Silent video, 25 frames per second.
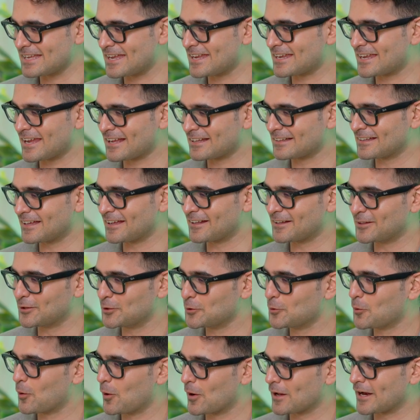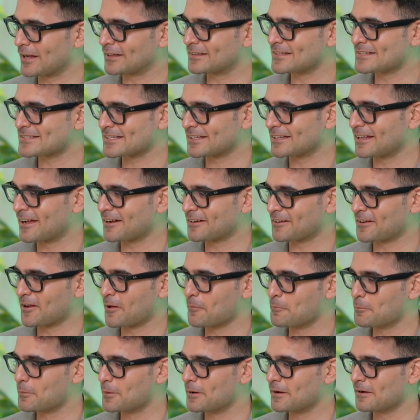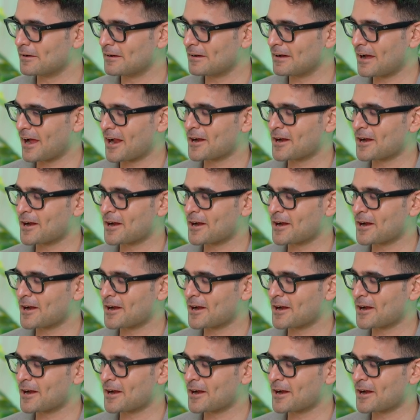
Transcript: taking their Duo or Etisalat number